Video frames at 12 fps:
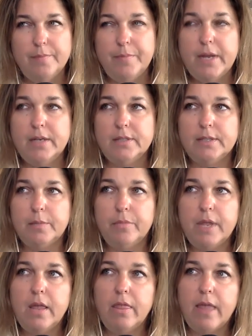it is
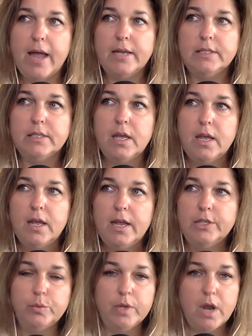something that
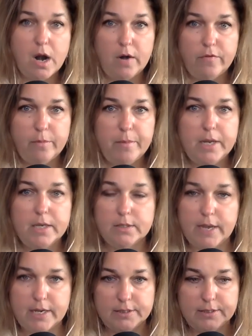it's really hard for me because,
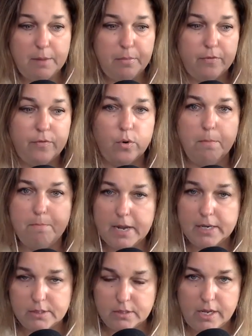like I said before,
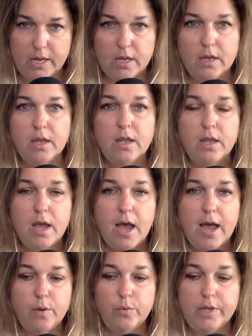mentally,
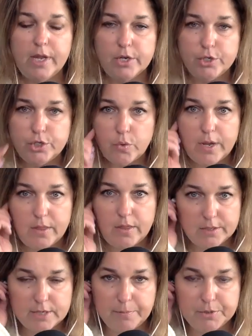I really enjoy
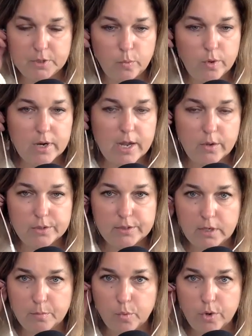these types of workouts,
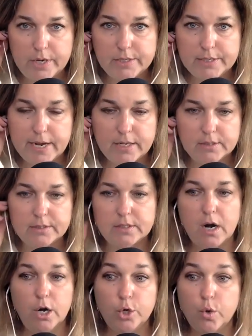a little more intense,
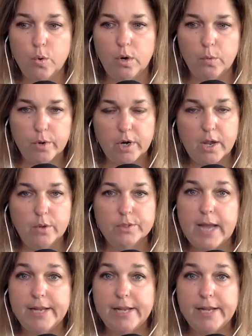hardcore workouts.